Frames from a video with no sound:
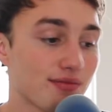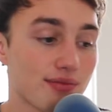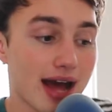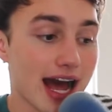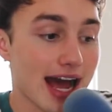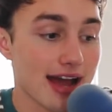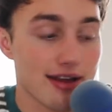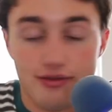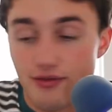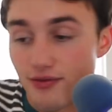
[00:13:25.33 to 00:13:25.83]

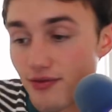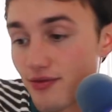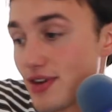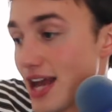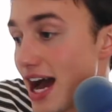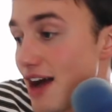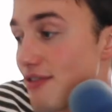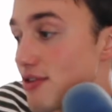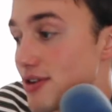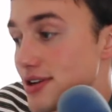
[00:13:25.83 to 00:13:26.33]
I've
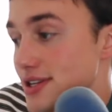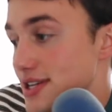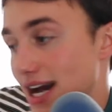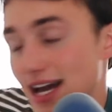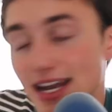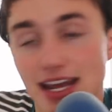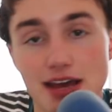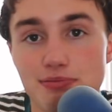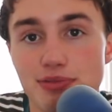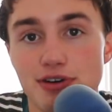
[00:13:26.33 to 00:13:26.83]
never
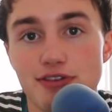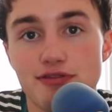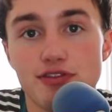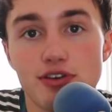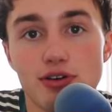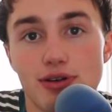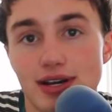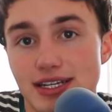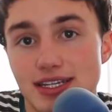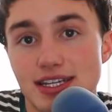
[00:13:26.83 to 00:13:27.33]
done it
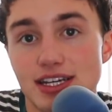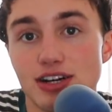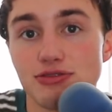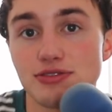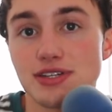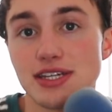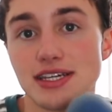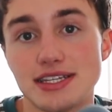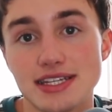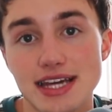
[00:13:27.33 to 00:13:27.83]
before until
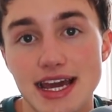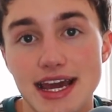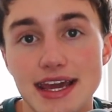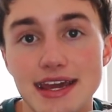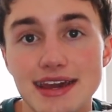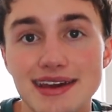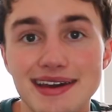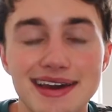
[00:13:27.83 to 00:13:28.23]
today,